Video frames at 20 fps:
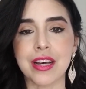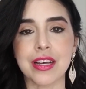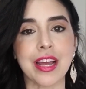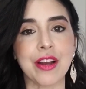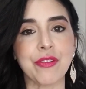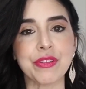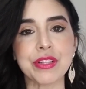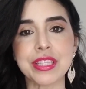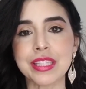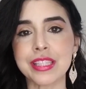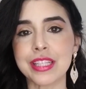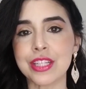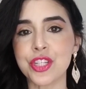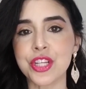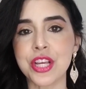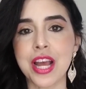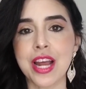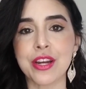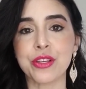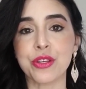everything that
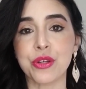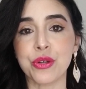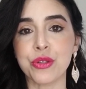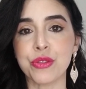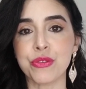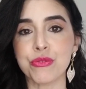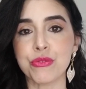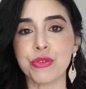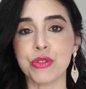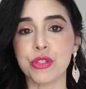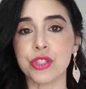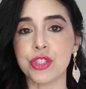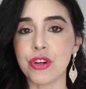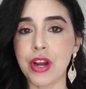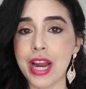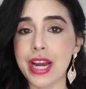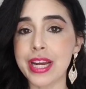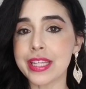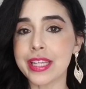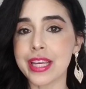she had to go through to
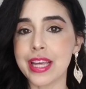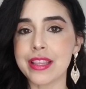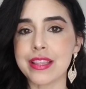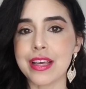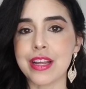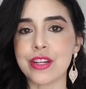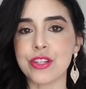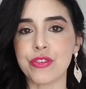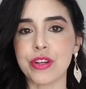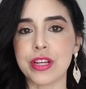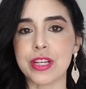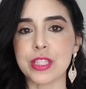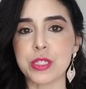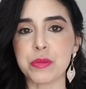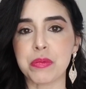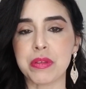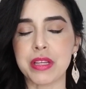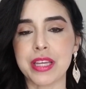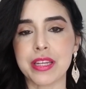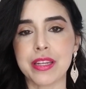try to get that
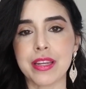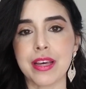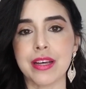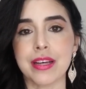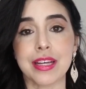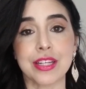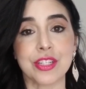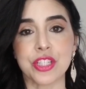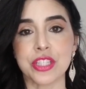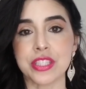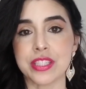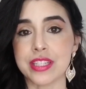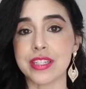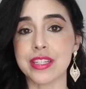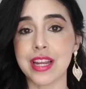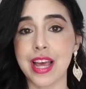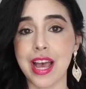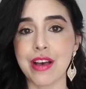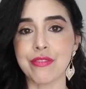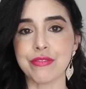transplant. She
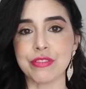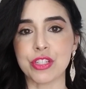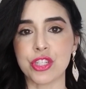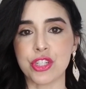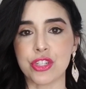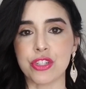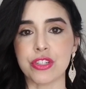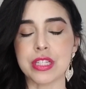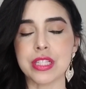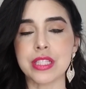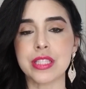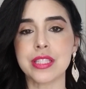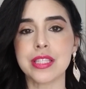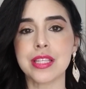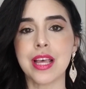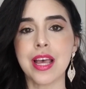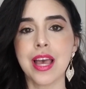didn't have insurance.